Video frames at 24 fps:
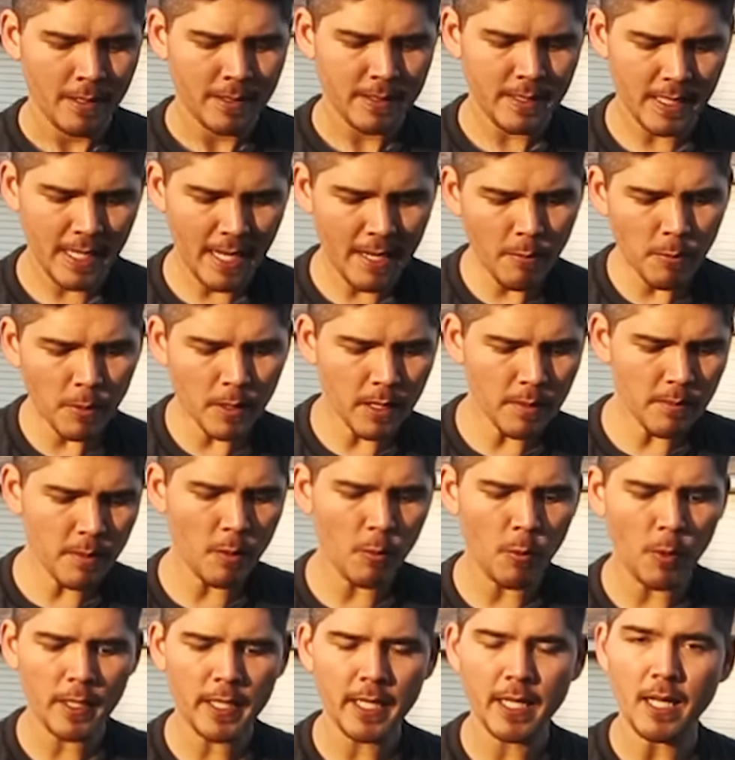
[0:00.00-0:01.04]
Today we're gonna be
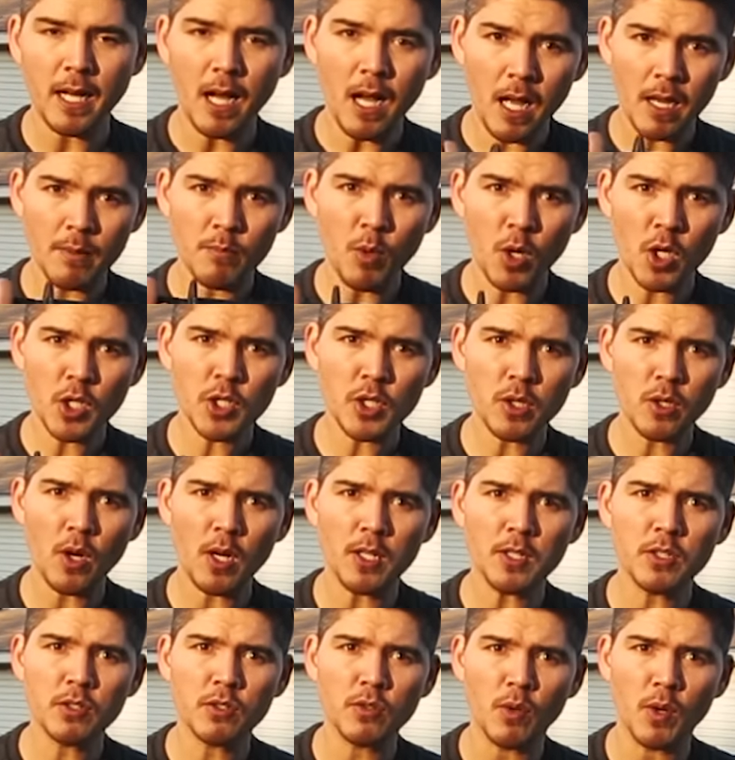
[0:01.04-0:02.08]
working on martial
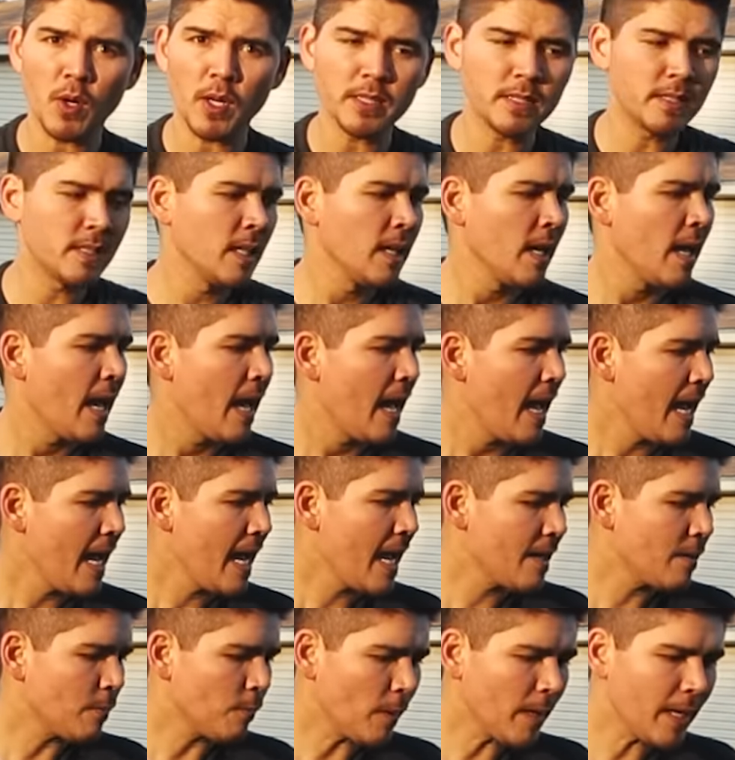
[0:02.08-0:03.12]
arts swords
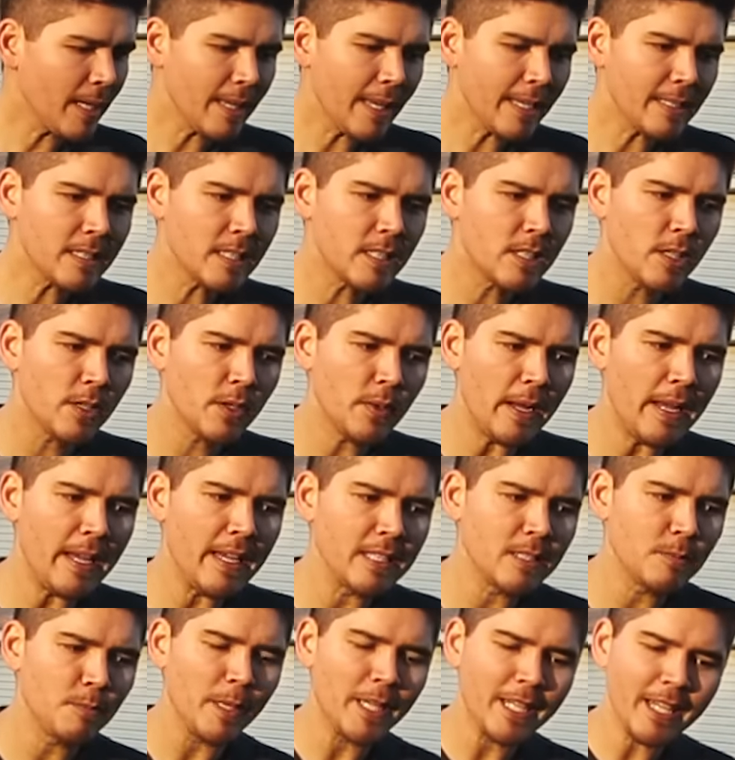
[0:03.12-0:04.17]
and what I'd like to do
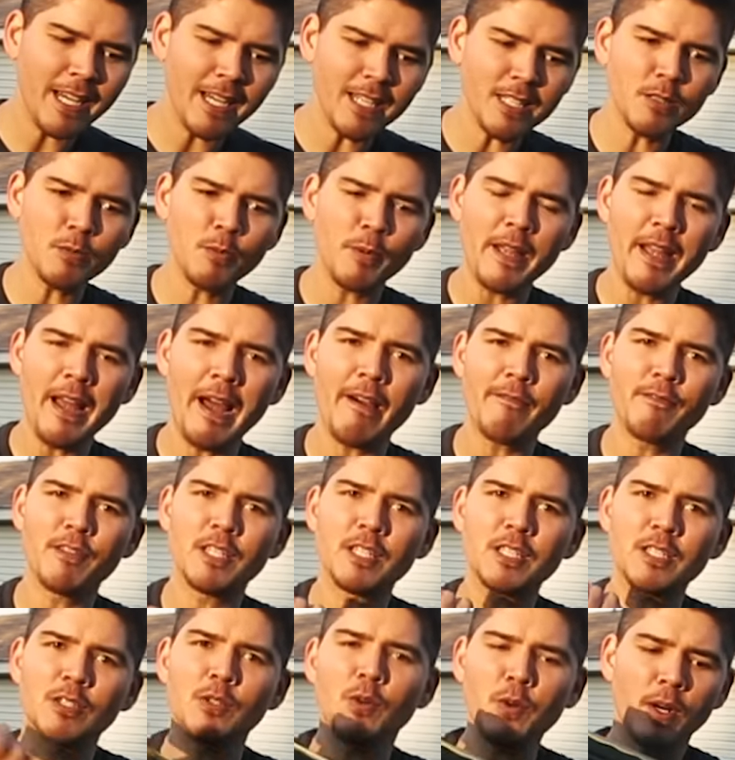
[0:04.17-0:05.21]
is because we have
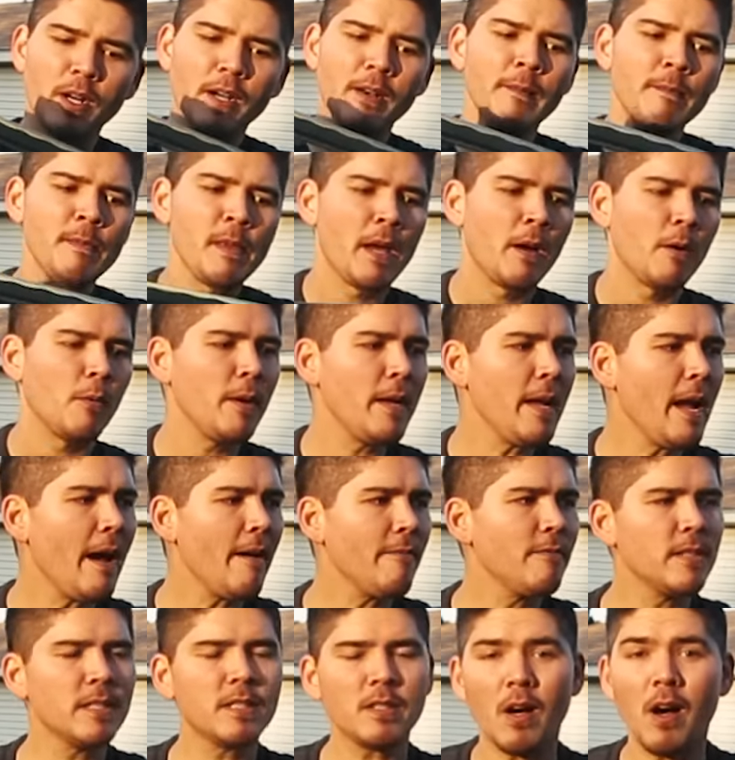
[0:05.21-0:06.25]
this sword, we
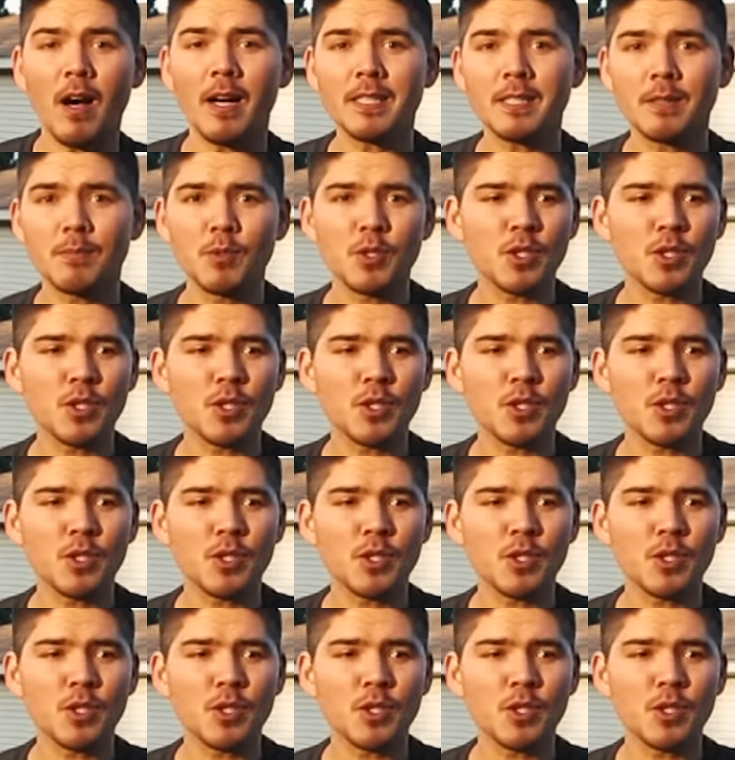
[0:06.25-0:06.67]
have this awesome